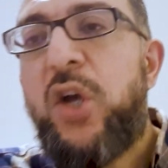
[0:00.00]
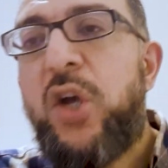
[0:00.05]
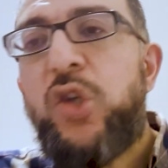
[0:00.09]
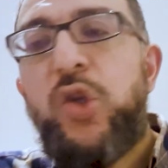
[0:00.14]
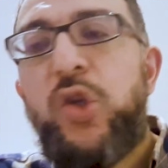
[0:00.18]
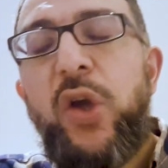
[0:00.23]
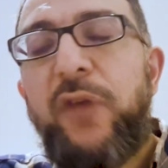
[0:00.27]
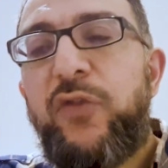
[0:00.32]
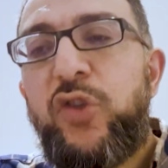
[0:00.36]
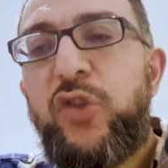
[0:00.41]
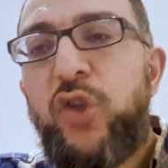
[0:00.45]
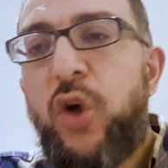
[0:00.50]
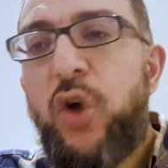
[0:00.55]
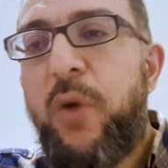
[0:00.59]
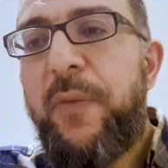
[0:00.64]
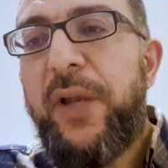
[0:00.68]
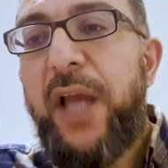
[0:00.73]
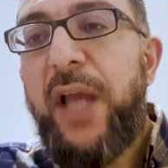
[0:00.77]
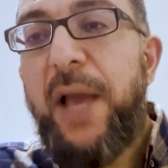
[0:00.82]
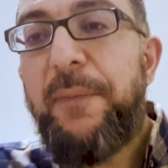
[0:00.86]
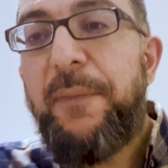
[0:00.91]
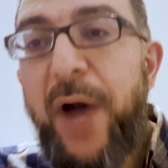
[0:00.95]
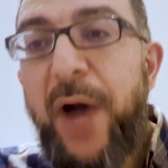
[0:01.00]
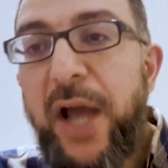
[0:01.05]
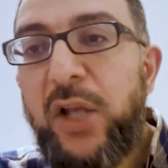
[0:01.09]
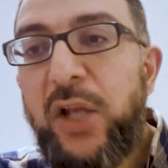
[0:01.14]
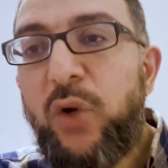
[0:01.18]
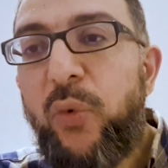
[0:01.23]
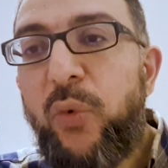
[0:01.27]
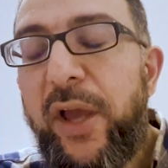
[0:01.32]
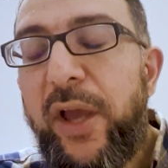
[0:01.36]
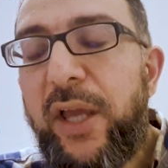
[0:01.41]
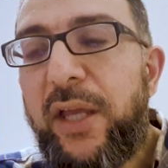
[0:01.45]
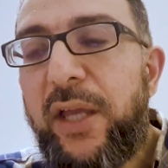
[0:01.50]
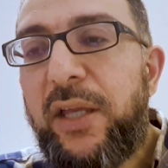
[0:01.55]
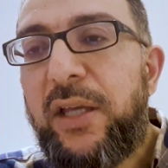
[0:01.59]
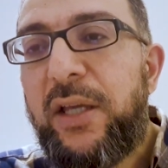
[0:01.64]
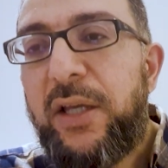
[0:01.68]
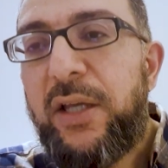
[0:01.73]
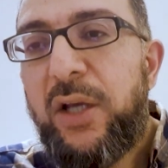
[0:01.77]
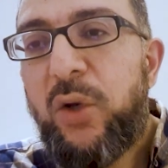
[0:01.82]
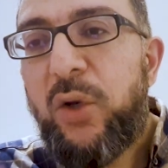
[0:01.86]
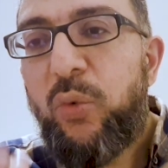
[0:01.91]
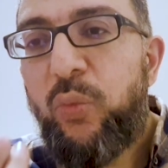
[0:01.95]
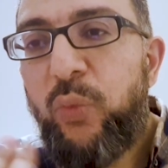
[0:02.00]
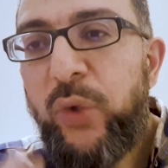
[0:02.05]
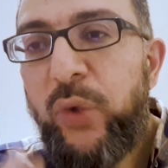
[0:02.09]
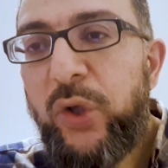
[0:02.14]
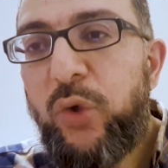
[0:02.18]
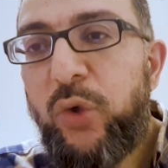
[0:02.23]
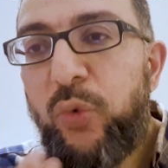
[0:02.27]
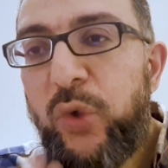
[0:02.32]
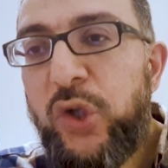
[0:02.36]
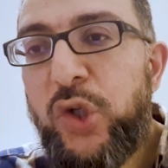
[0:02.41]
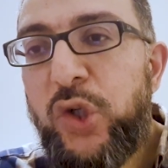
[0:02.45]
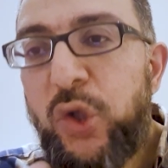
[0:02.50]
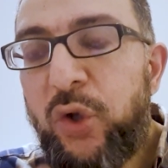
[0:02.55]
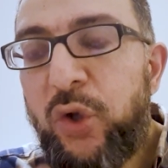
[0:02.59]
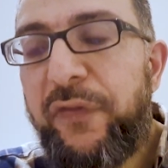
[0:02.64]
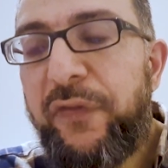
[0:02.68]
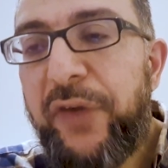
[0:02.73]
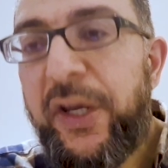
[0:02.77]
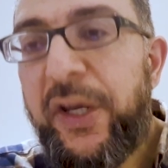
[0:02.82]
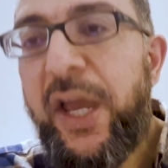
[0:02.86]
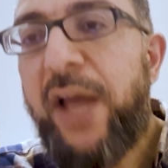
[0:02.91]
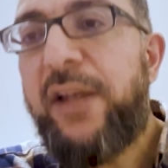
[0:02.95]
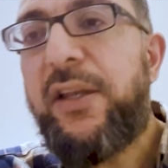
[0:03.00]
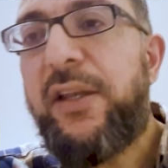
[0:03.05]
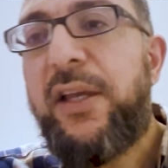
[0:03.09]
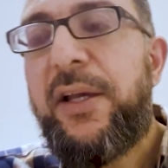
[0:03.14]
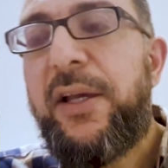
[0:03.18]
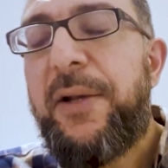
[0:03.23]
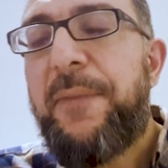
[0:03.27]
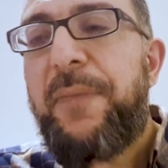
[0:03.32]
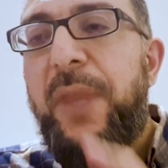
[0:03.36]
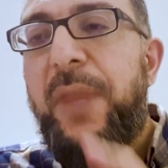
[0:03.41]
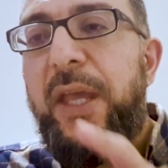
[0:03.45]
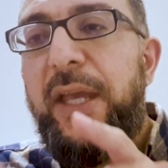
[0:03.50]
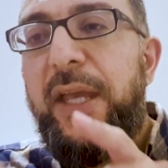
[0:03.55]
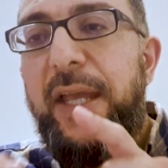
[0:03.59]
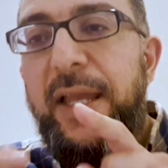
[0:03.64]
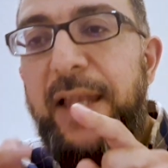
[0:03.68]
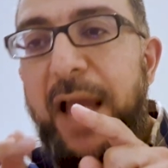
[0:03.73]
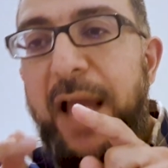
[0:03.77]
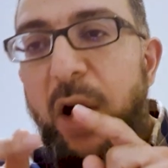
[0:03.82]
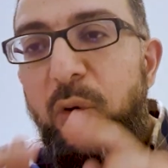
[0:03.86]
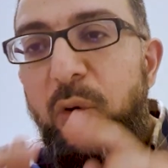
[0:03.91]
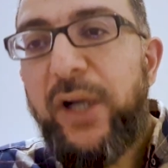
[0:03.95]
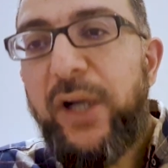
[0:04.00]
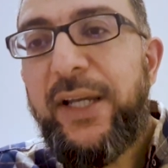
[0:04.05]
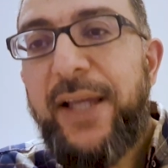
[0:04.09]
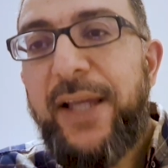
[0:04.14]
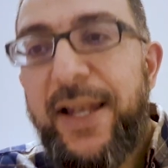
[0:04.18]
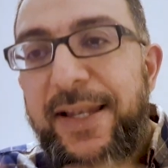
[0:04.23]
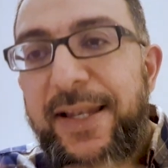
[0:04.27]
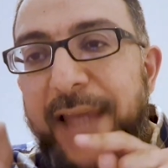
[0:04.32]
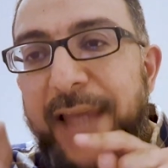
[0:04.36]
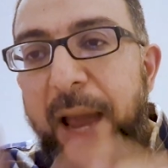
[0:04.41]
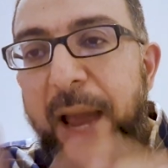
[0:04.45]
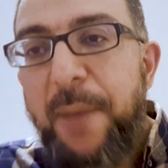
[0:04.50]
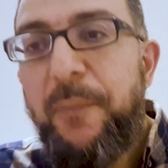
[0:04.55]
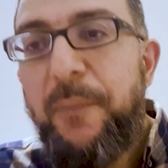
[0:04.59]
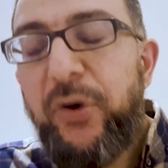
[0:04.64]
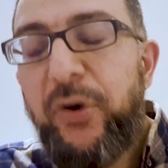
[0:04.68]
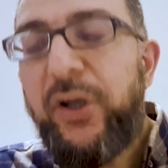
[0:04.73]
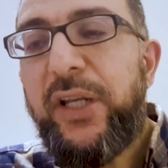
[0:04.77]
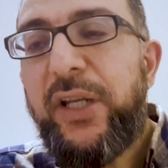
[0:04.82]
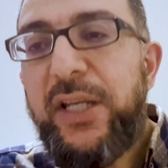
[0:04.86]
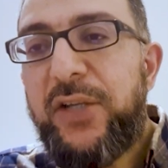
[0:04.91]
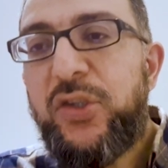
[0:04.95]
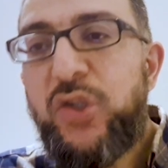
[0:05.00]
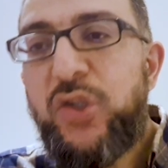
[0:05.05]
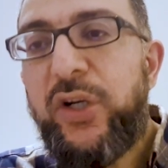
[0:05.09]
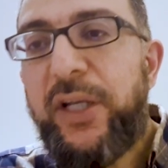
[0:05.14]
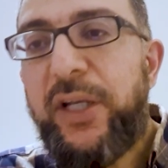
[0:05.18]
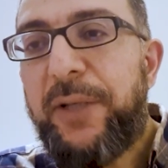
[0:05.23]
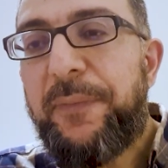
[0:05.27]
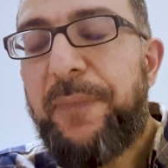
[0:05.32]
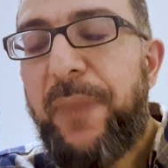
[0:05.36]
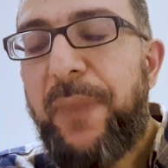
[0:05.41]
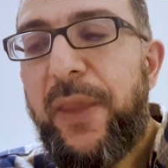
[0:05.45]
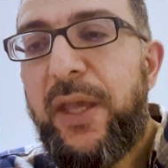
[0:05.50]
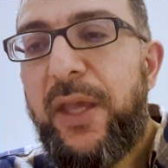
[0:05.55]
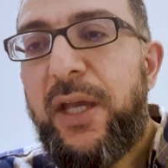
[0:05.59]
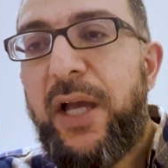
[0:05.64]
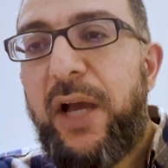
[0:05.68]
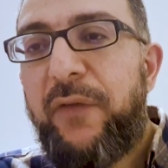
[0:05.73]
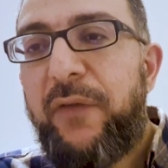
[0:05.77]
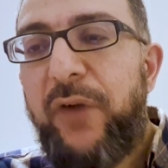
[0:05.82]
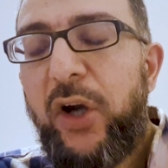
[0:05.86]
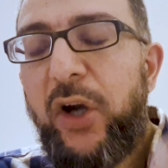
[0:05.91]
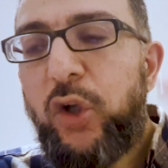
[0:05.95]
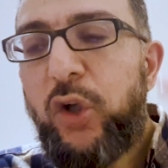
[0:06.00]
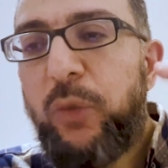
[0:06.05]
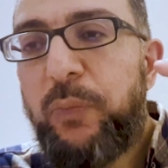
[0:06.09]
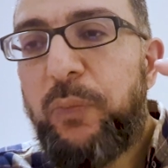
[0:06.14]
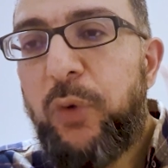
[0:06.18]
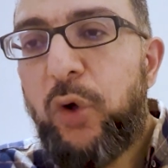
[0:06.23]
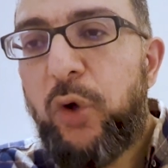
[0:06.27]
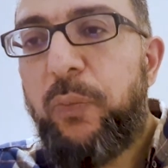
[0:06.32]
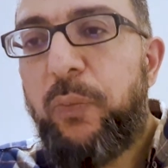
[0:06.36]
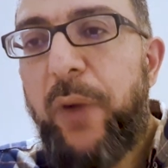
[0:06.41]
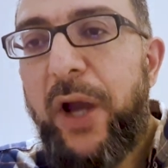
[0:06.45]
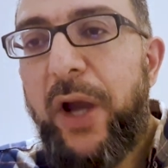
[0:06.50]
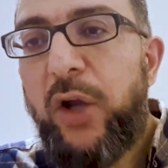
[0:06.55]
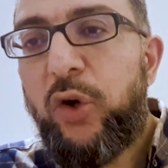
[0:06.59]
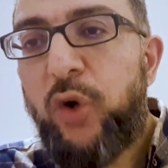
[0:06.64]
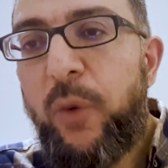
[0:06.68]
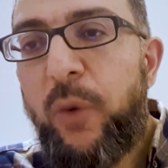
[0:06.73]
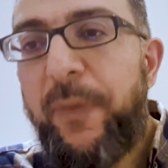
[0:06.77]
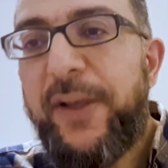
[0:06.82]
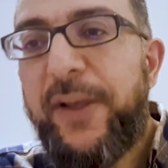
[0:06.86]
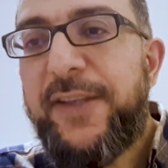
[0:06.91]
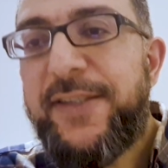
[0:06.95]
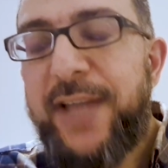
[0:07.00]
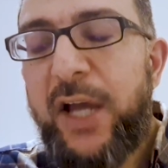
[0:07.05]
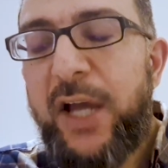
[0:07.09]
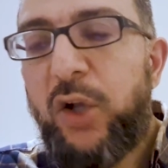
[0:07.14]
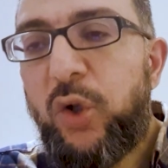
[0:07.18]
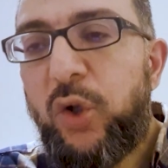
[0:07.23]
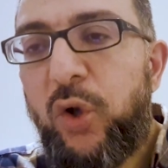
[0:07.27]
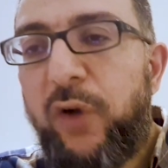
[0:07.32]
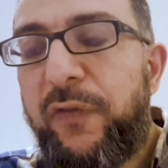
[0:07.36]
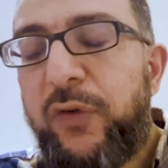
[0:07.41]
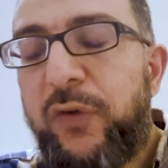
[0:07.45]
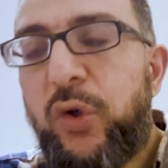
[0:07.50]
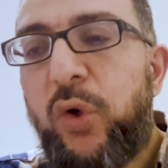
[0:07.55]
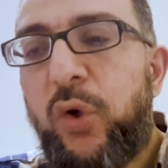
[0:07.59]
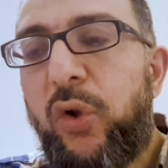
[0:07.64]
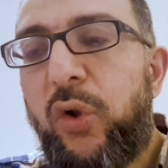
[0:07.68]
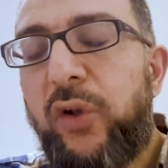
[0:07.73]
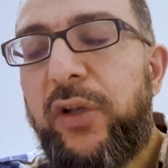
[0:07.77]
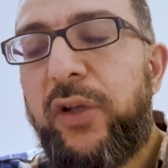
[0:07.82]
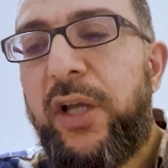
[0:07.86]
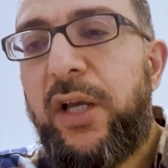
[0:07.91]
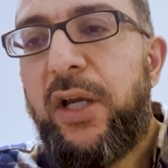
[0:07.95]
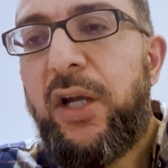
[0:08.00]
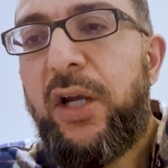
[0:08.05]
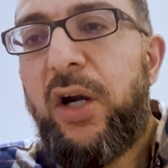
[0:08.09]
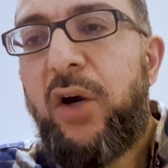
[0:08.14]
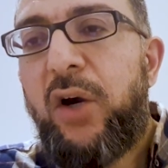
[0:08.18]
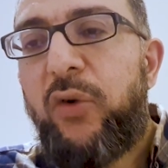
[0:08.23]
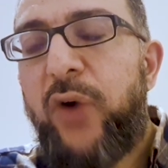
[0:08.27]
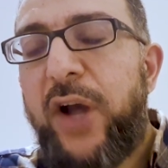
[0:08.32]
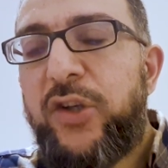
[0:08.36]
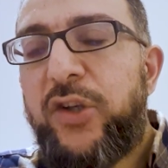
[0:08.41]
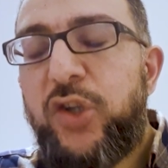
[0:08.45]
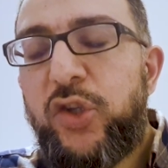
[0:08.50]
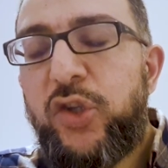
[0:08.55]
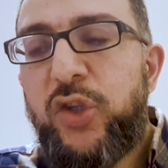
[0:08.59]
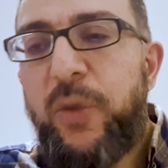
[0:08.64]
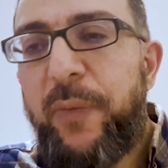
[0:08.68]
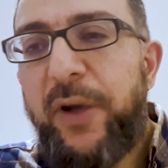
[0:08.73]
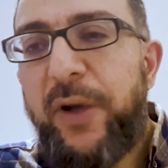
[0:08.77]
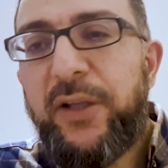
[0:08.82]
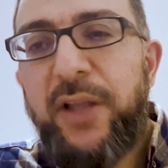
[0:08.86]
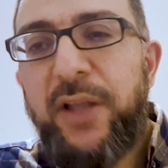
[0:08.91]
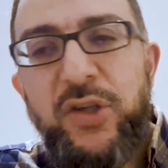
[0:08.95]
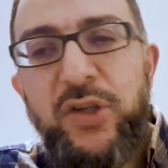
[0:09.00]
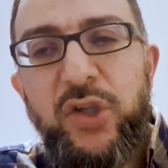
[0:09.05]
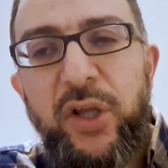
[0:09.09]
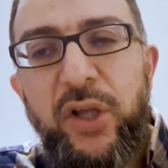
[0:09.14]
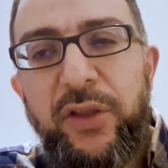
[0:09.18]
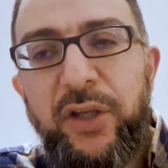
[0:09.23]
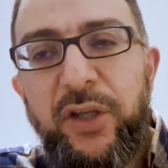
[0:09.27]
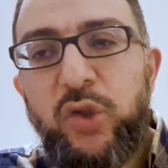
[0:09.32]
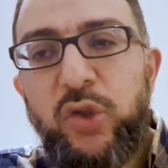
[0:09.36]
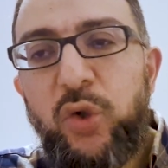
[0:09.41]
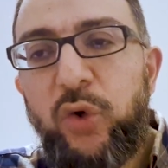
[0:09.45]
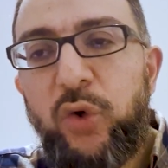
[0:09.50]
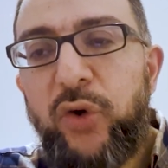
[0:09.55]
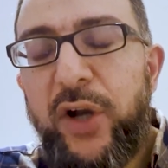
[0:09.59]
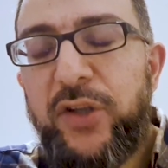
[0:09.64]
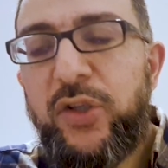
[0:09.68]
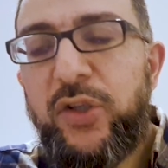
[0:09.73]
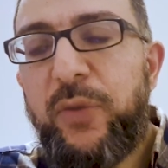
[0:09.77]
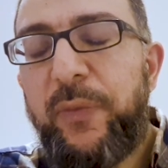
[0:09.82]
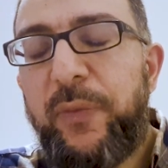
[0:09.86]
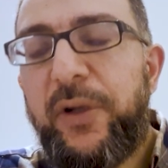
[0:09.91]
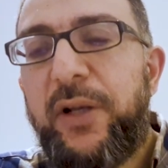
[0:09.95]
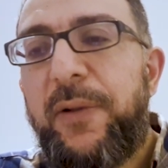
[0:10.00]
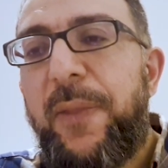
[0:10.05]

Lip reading: So you have so many. And by the way, we should not forget, in our contemporary history, a very good book by Robert Satloff called Righteous Among the Nations, I think it's called Righteous